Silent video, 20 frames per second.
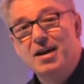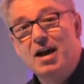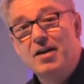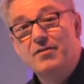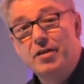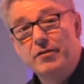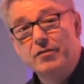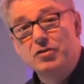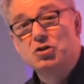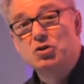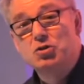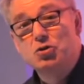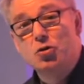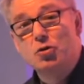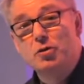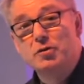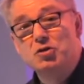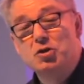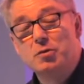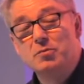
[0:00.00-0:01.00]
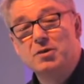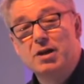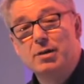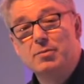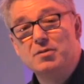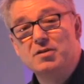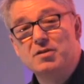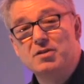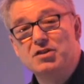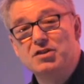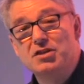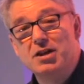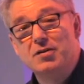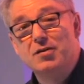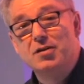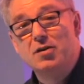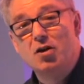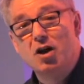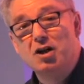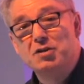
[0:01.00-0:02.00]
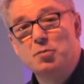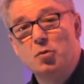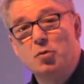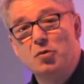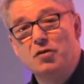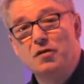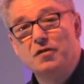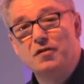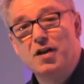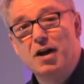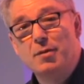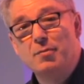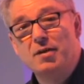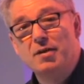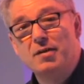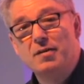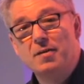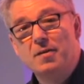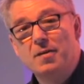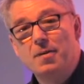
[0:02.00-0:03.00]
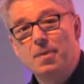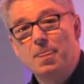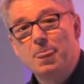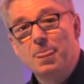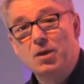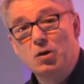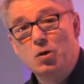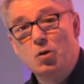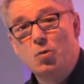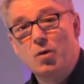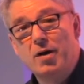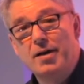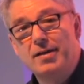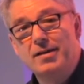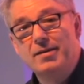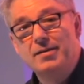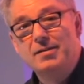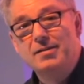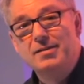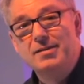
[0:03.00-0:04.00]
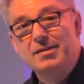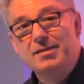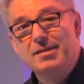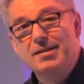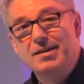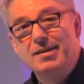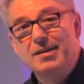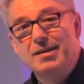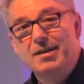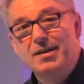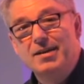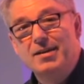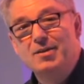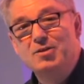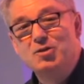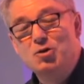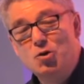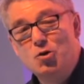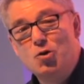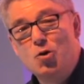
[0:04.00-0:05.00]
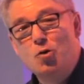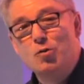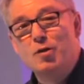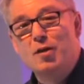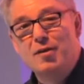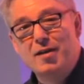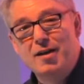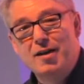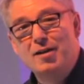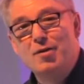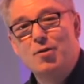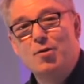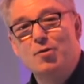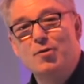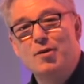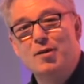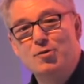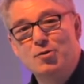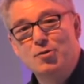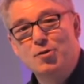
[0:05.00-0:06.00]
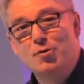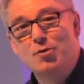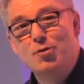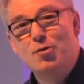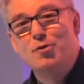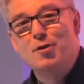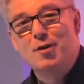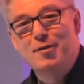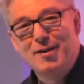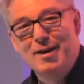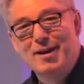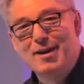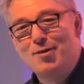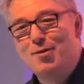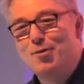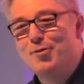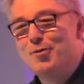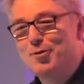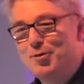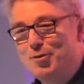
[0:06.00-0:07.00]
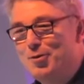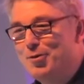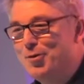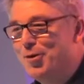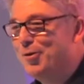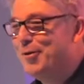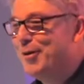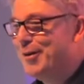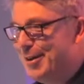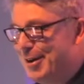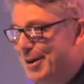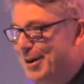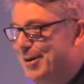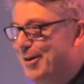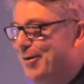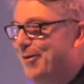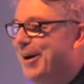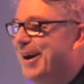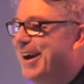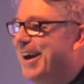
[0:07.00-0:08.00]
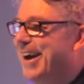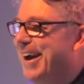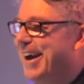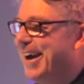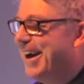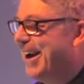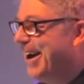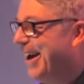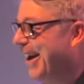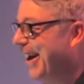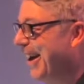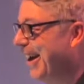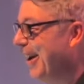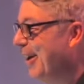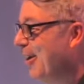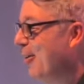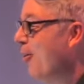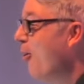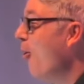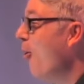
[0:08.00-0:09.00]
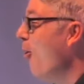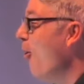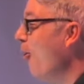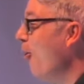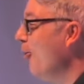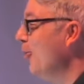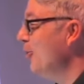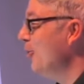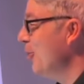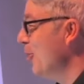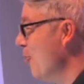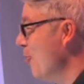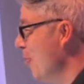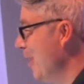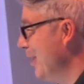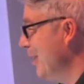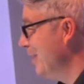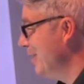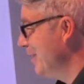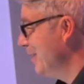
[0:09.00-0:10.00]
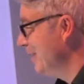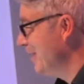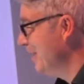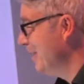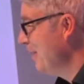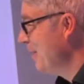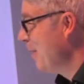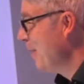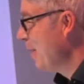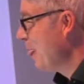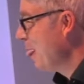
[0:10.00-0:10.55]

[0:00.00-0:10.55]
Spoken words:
Have you ever struggled sometimes to share the gospel with your family? You know why? Because you know that they know that you know that they know that you know that they know. All your weaknesses.